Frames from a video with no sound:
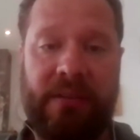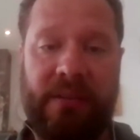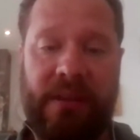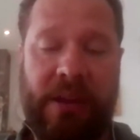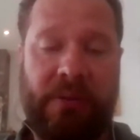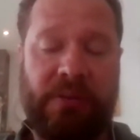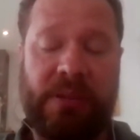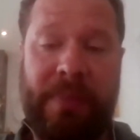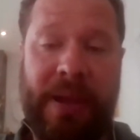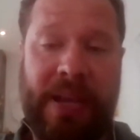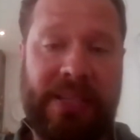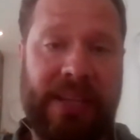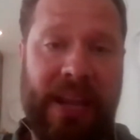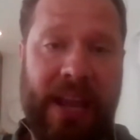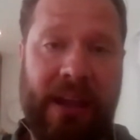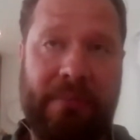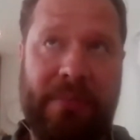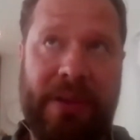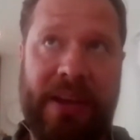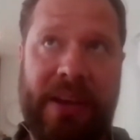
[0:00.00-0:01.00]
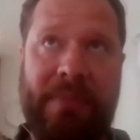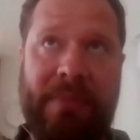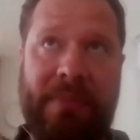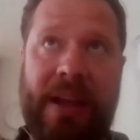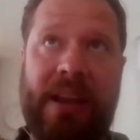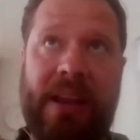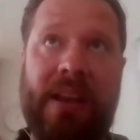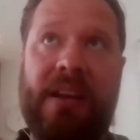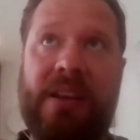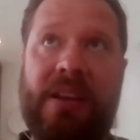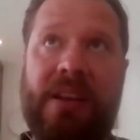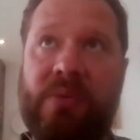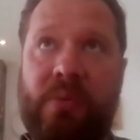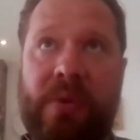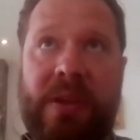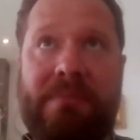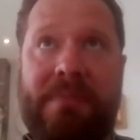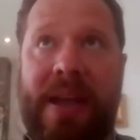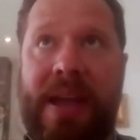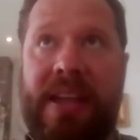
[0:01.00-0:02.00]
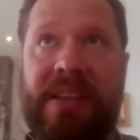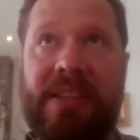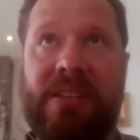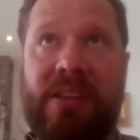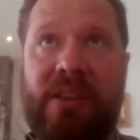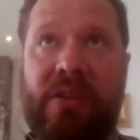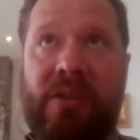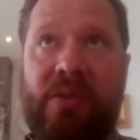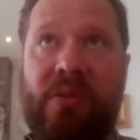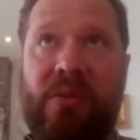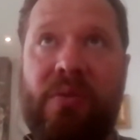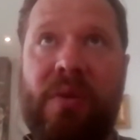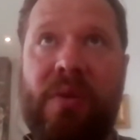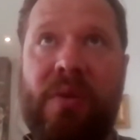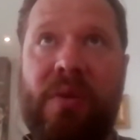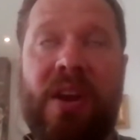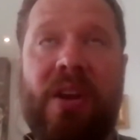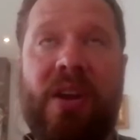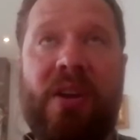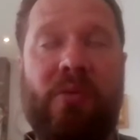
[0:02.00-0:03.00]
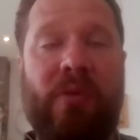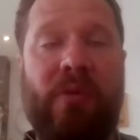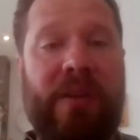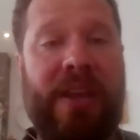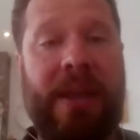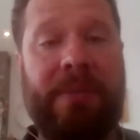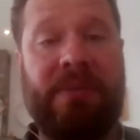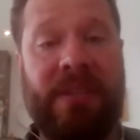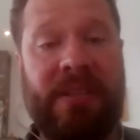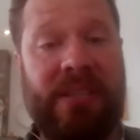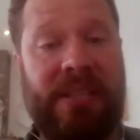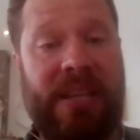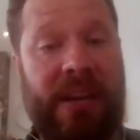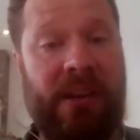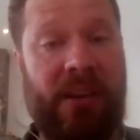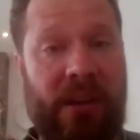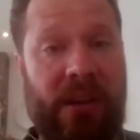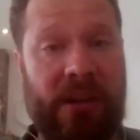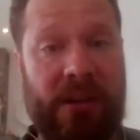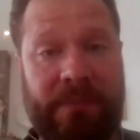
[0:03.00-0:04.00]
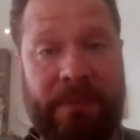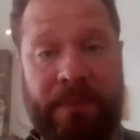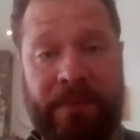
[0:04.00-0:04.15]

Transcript: It was amazing how many makelaars we met who, we came to them and said, look,